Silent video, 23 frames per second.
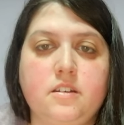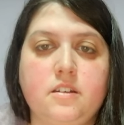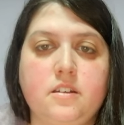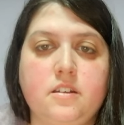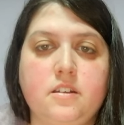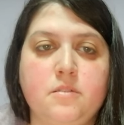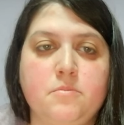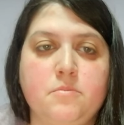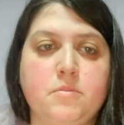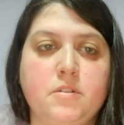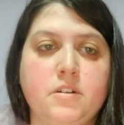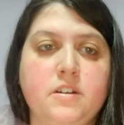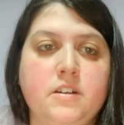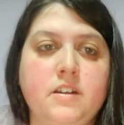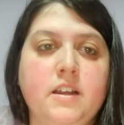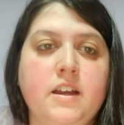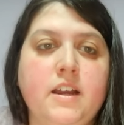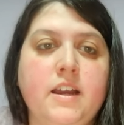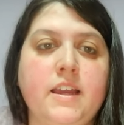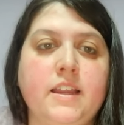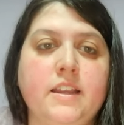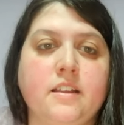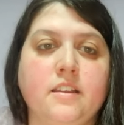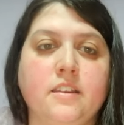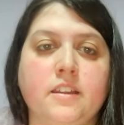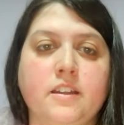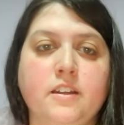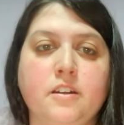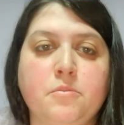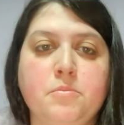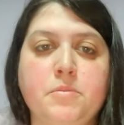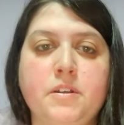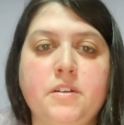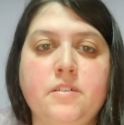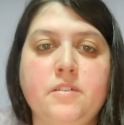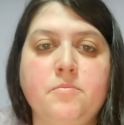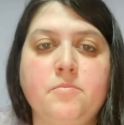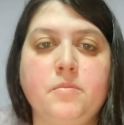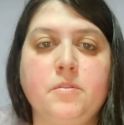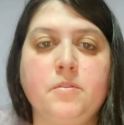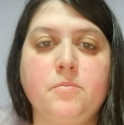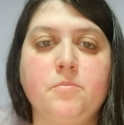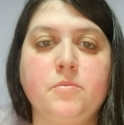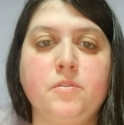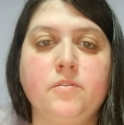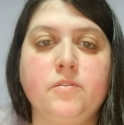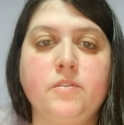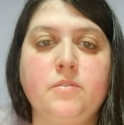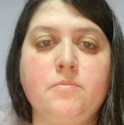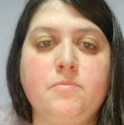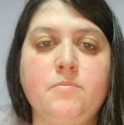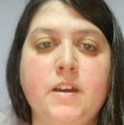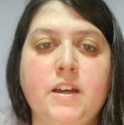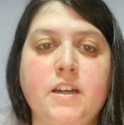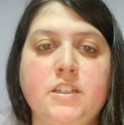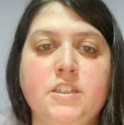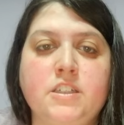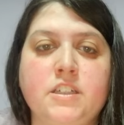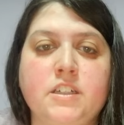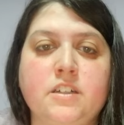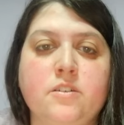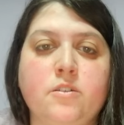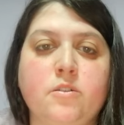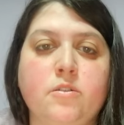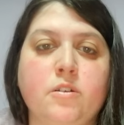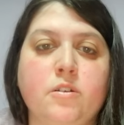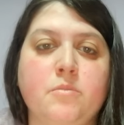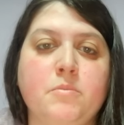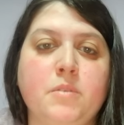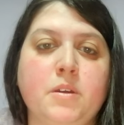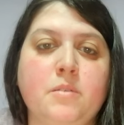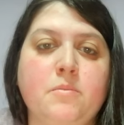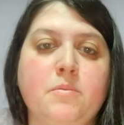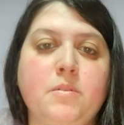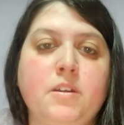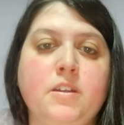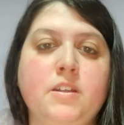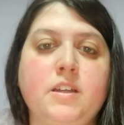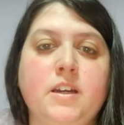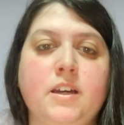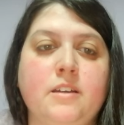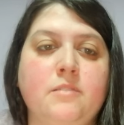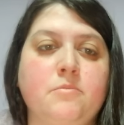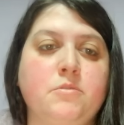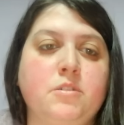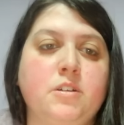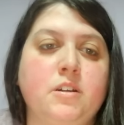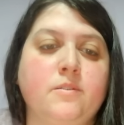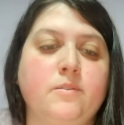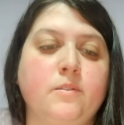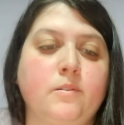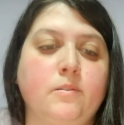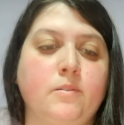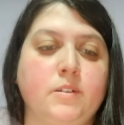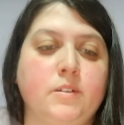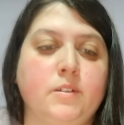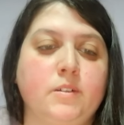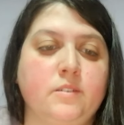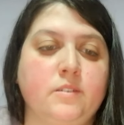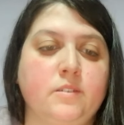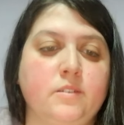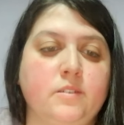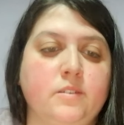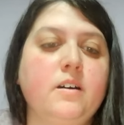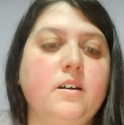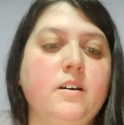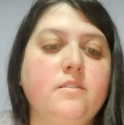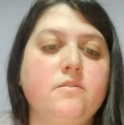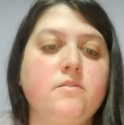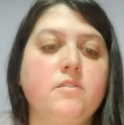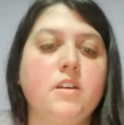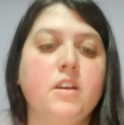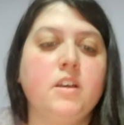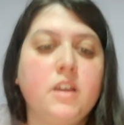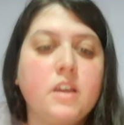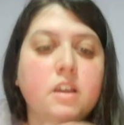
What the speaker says: Number 9, a little bit of movie magic or maybe time travel was involved.